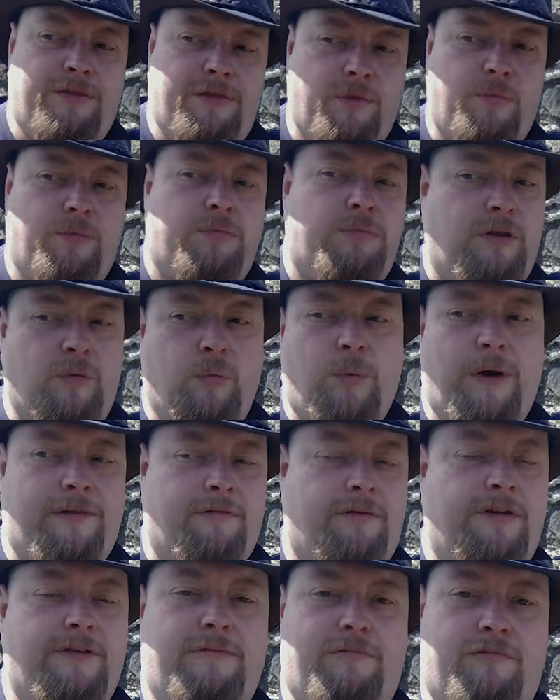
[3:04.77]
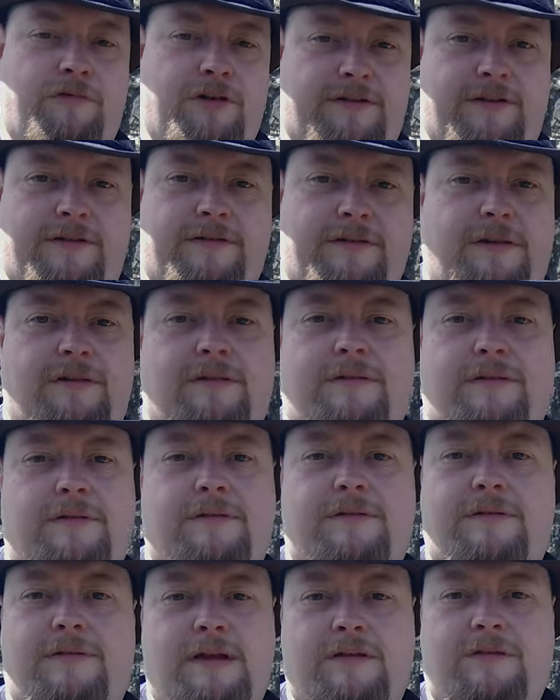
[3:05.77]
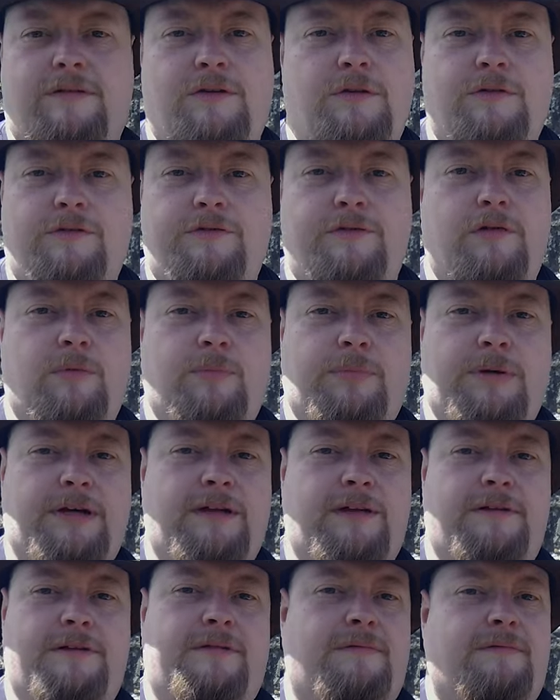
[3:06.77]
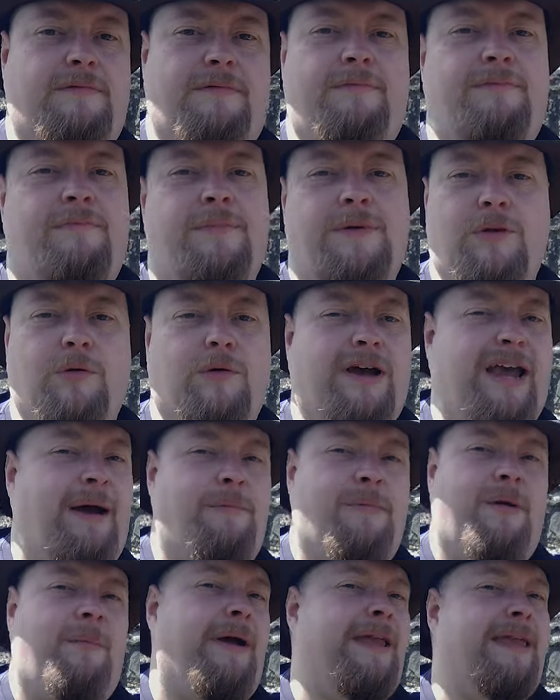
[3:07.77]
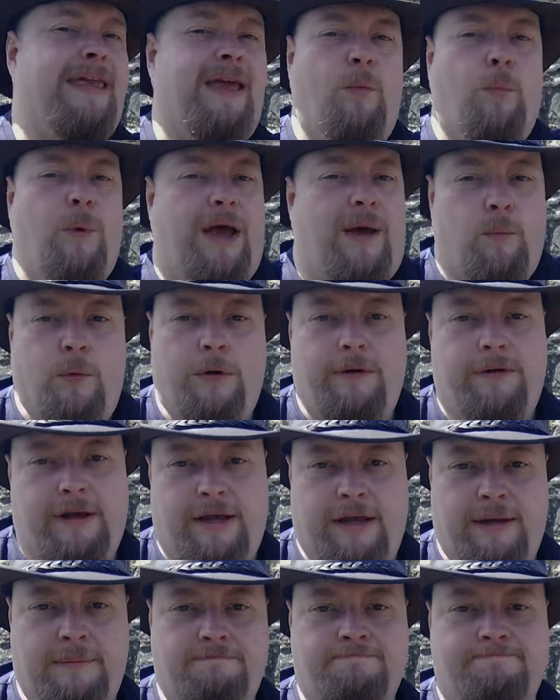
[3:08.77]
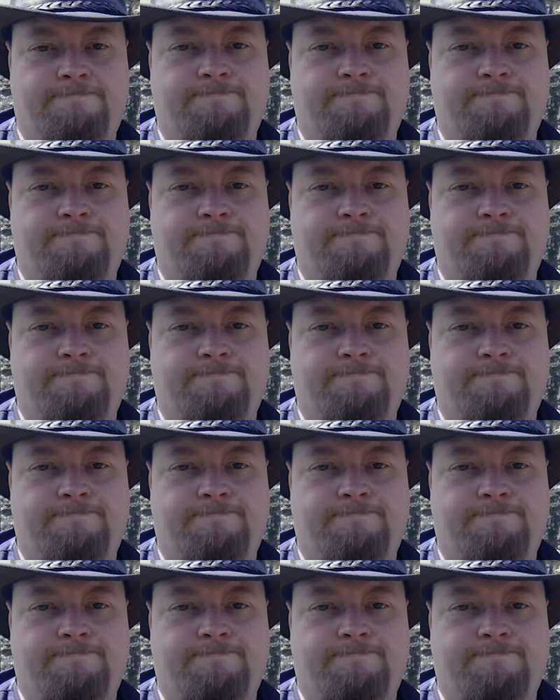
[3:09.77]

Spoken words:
the weather resistance is useful because your camera might get wet one day.